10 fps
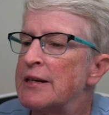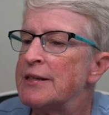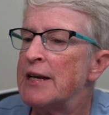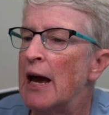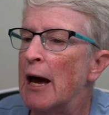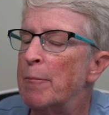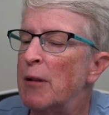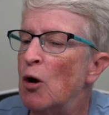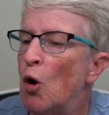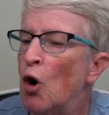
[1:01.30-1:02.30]
tap
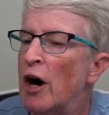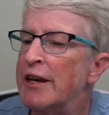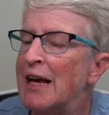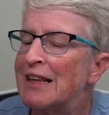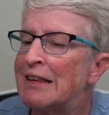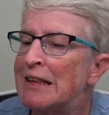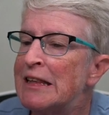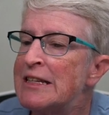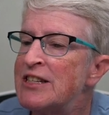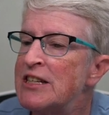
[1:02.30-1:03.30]
on
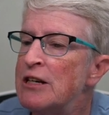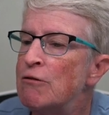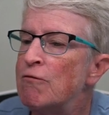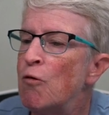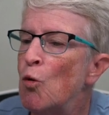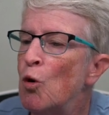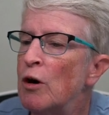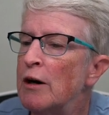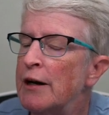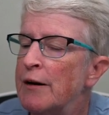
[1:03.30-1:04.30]
listen
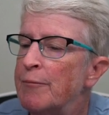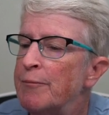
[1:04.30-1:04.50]
for.